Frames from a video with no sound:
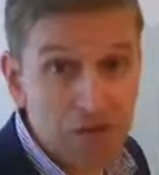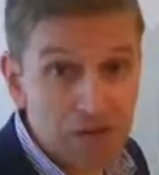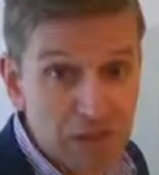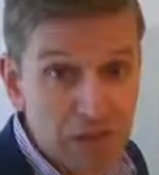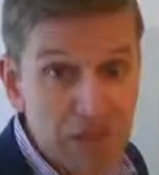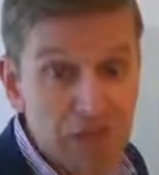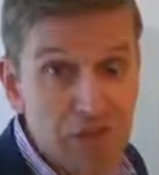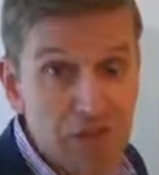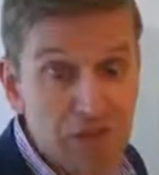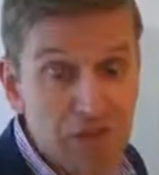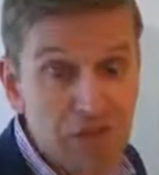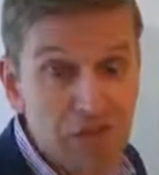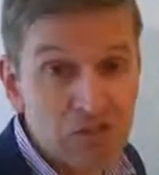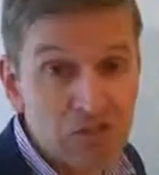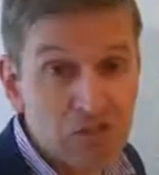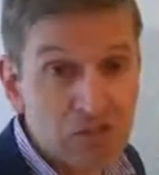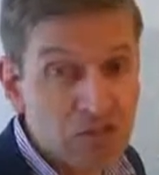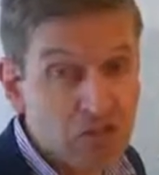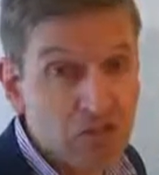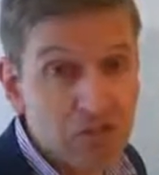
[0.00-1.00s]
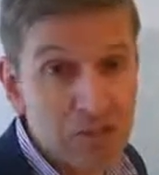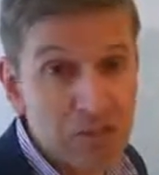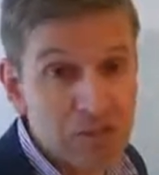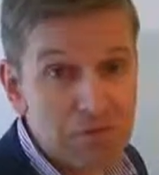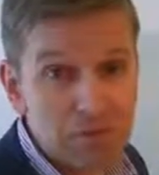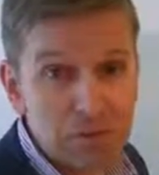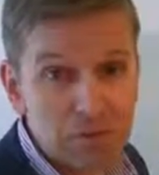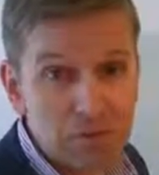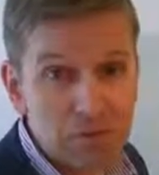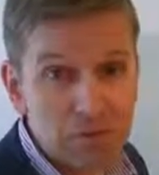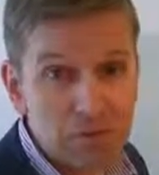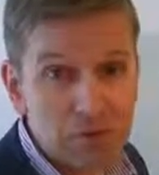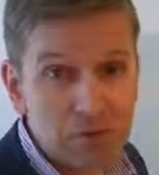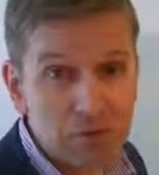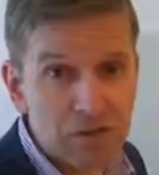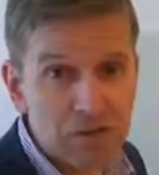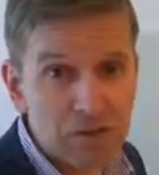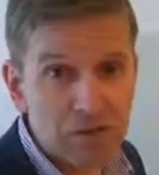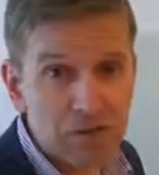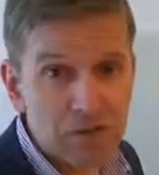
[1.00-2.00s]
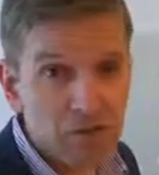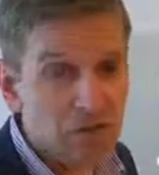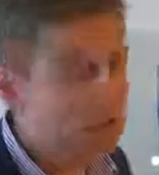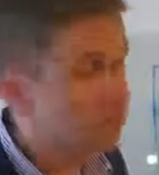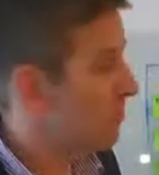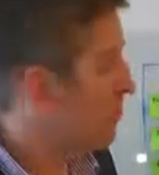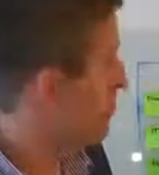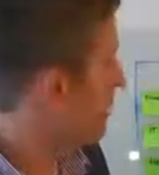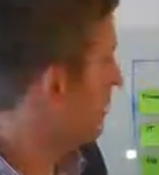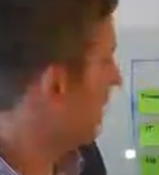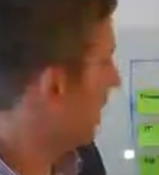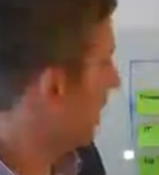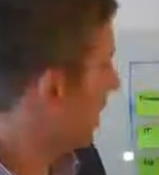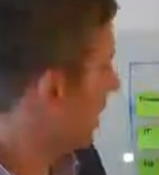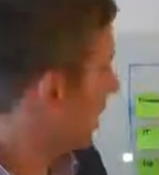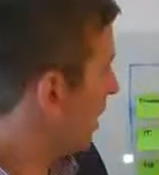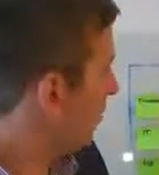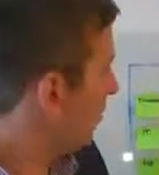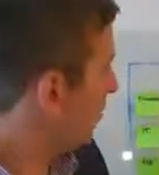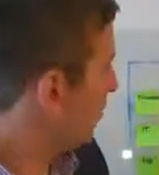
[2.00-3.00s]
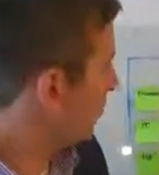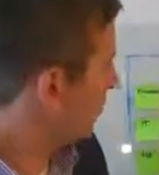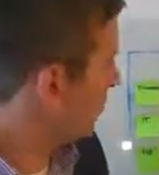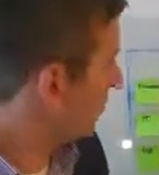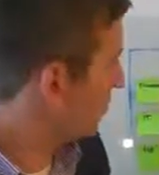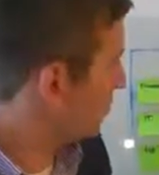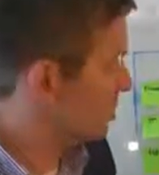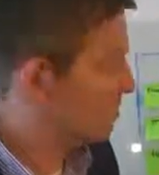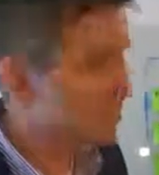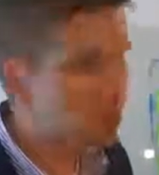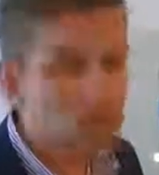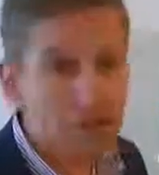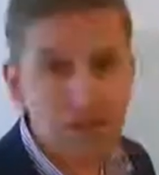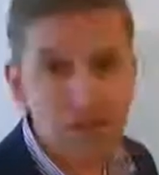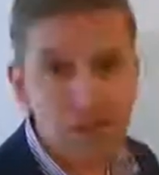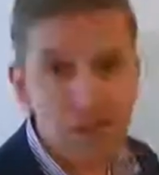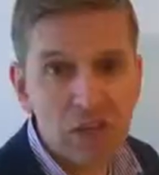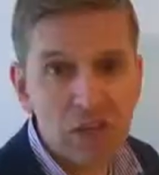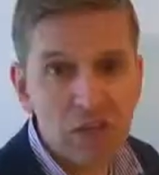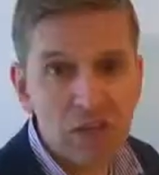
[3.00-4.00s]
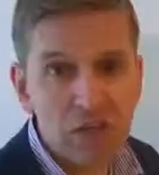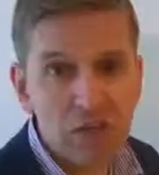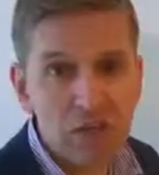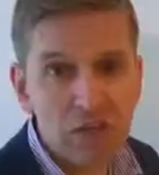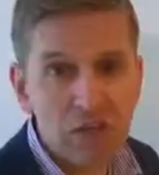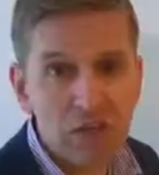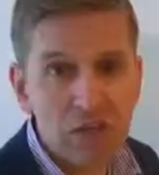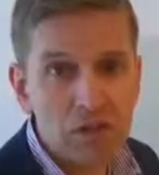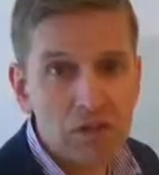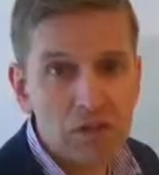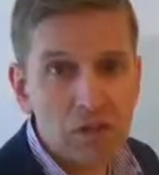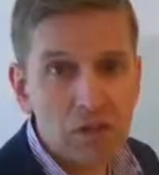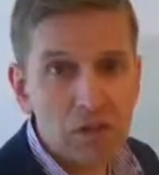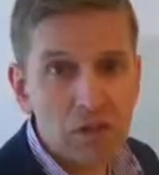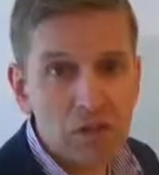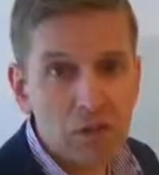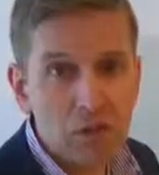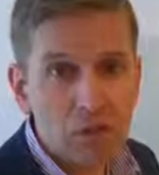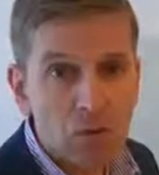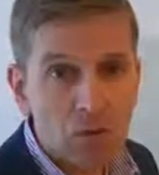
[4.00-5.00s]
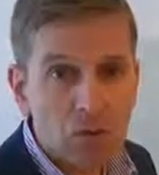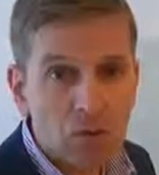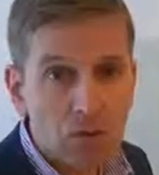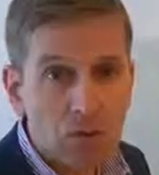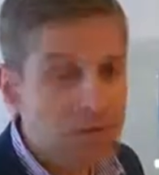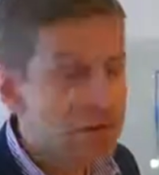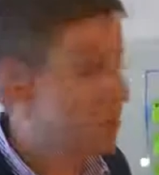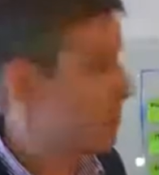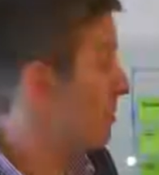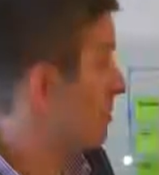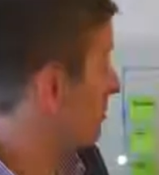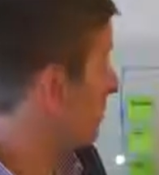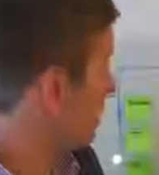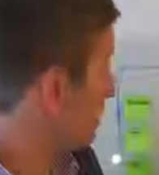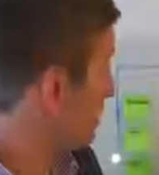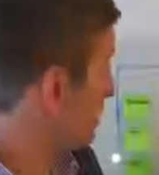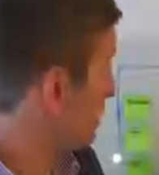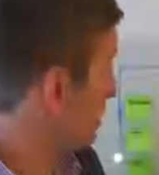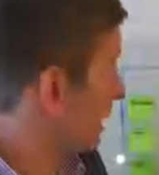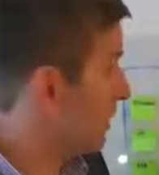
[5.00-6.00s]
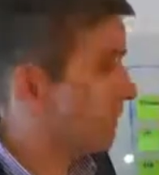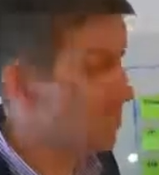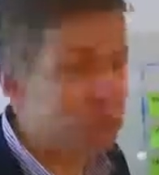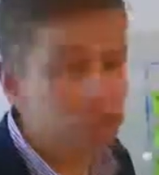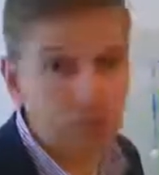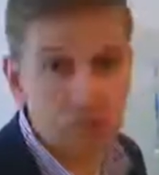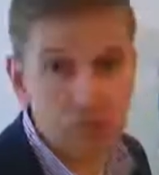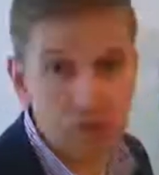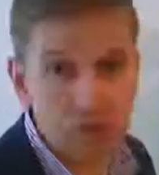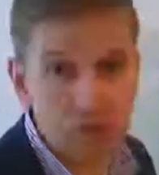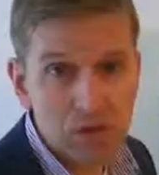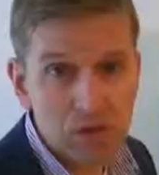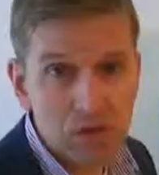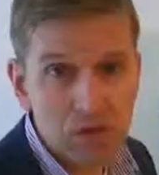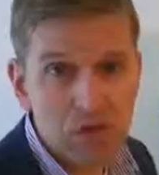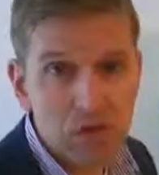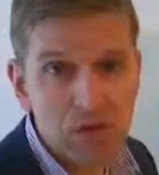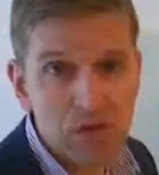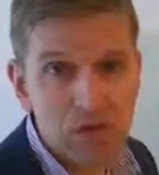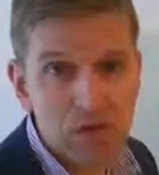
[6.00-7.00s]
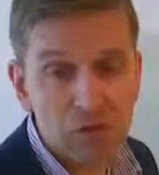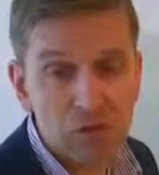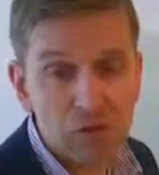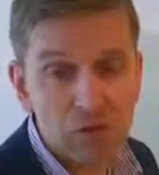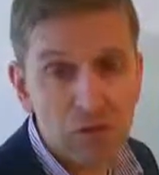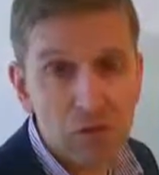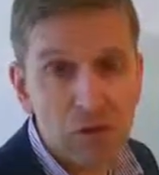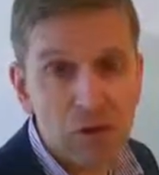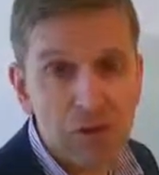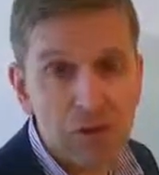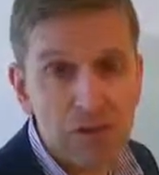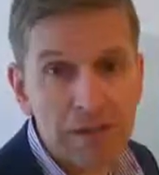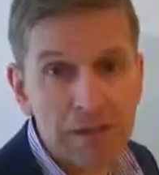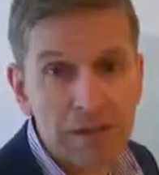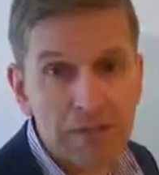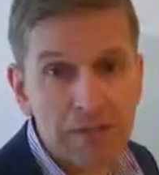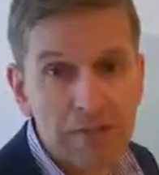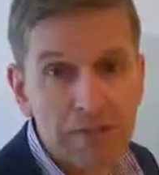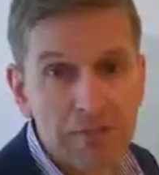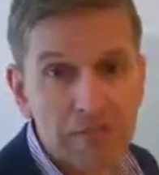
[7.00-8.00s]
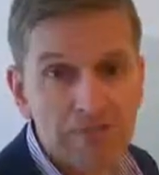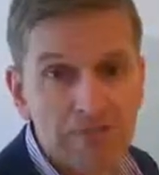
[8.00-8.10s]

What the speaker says: efficiency in manufacturing processes and on customer orientation or the ability to adapt to regional markets.